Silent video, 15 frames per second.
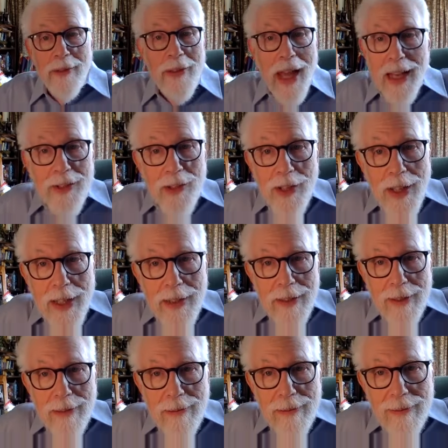that's it.
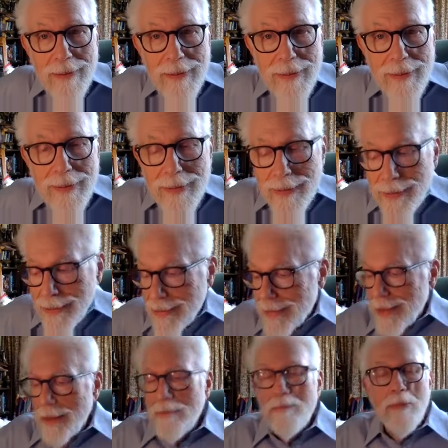
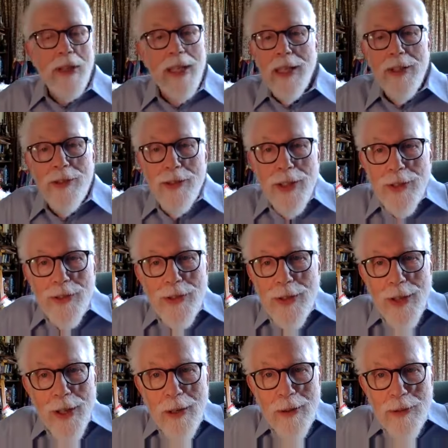Please
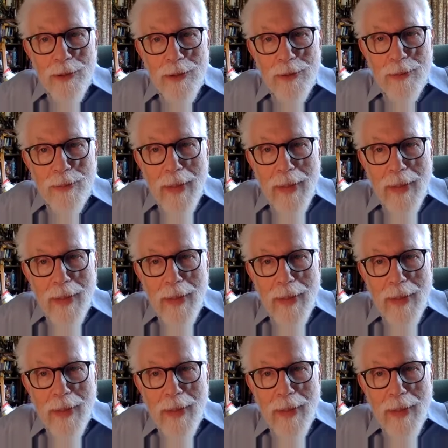excuse